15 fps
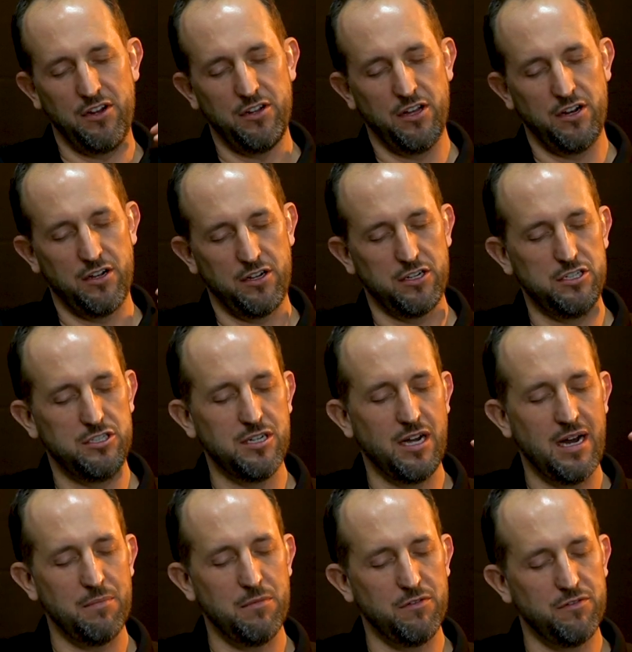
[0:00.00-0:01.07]
done a good
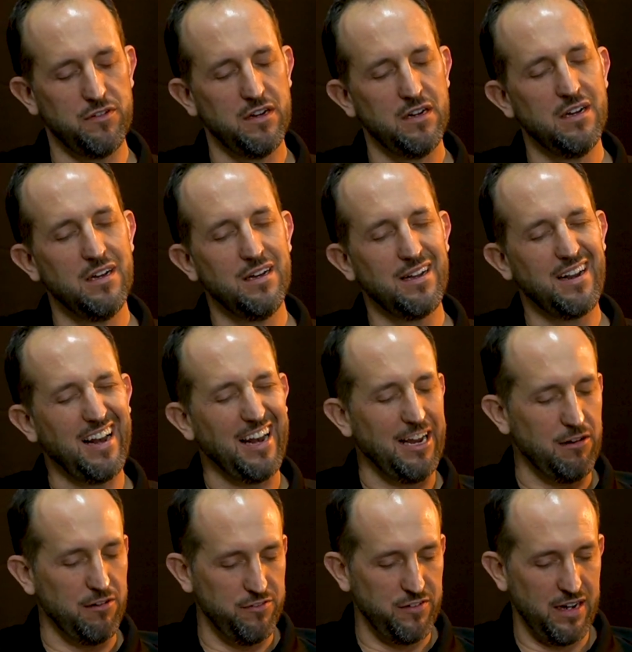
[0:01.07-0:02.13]
job of
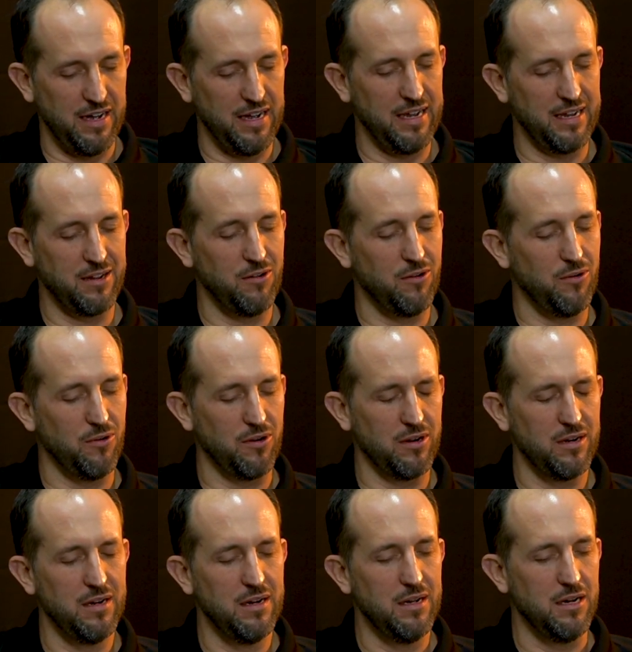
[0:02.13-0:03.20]
clarifying
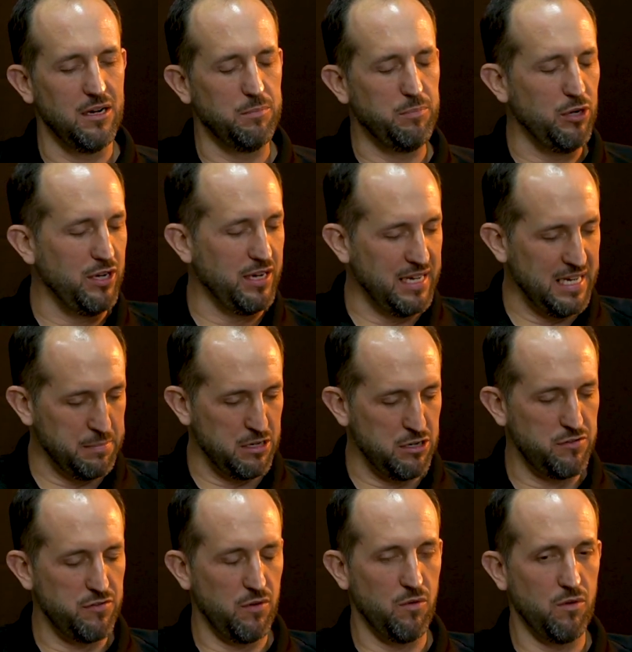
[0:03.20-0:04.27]
or putting an
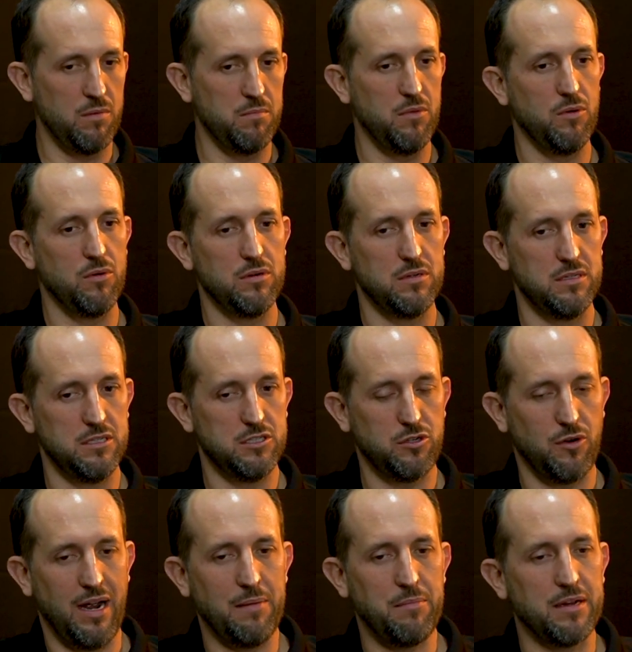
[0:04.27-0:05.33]
image form or
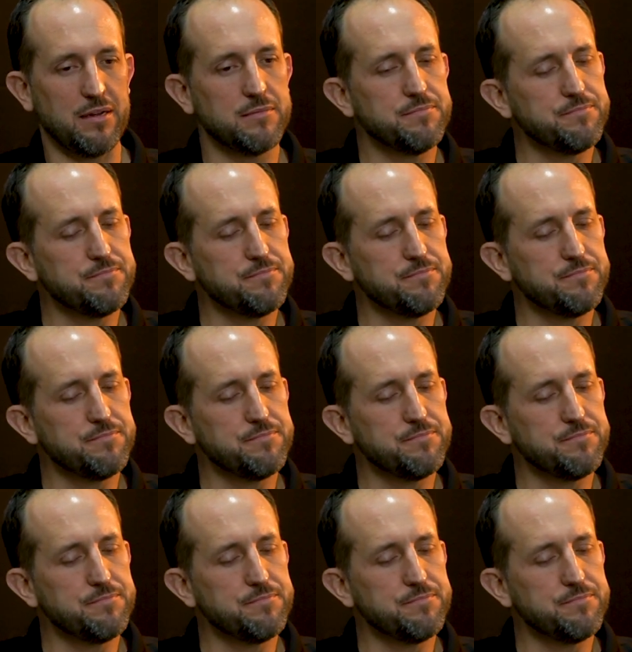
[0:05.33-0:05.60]
describing